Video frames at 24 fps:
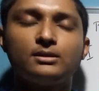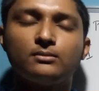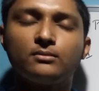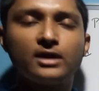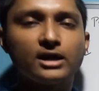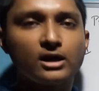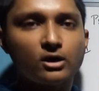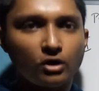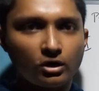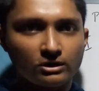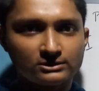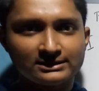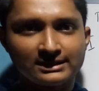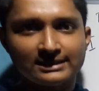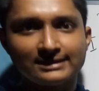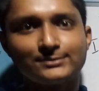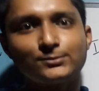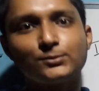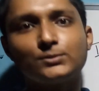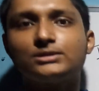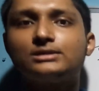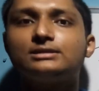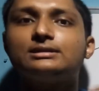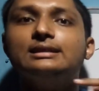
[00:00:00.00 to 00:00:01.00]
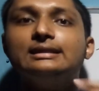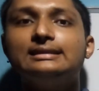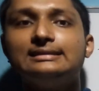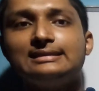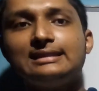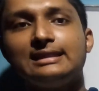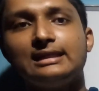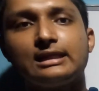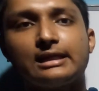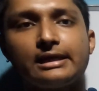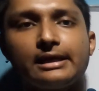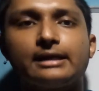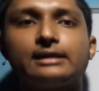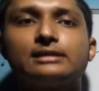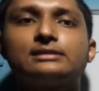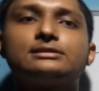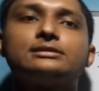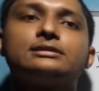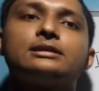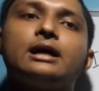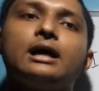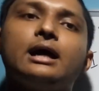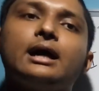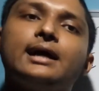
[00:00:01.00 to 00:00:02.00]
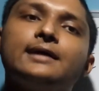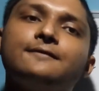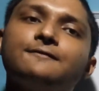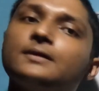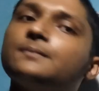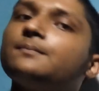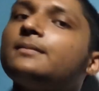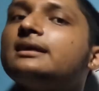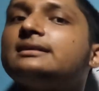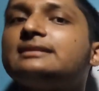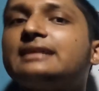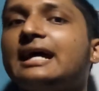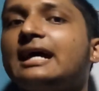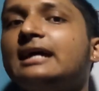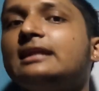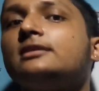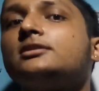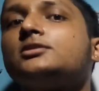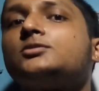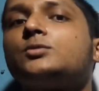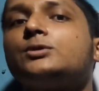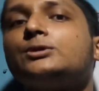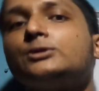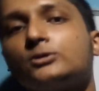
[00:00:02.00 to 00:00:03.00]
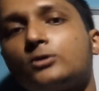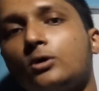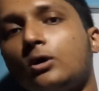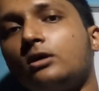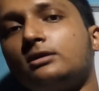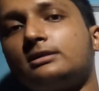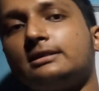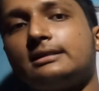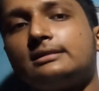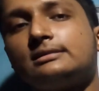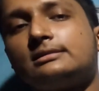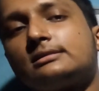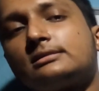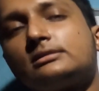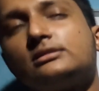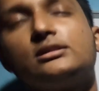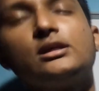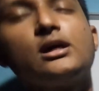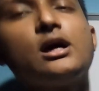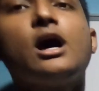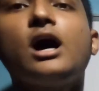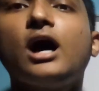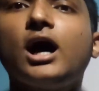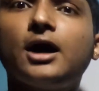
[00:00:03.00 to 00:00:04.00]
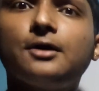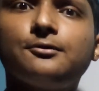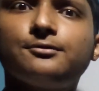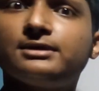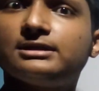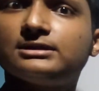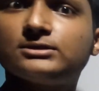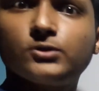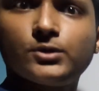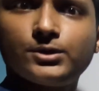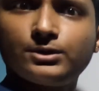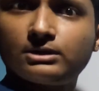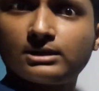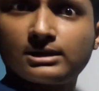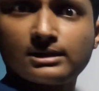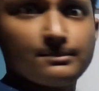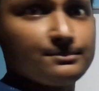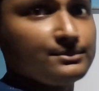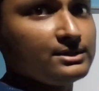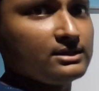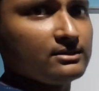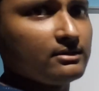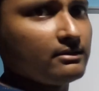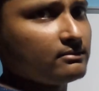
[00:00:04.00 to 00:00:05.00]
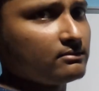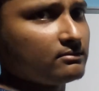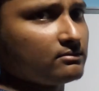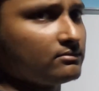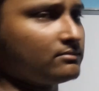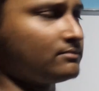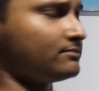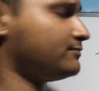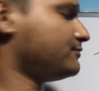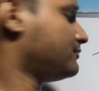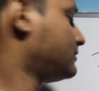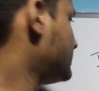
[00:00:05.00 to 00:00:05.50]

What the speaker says: 1 by cos x was sec x, and 1 by tan x was cot x. How it is going to come here?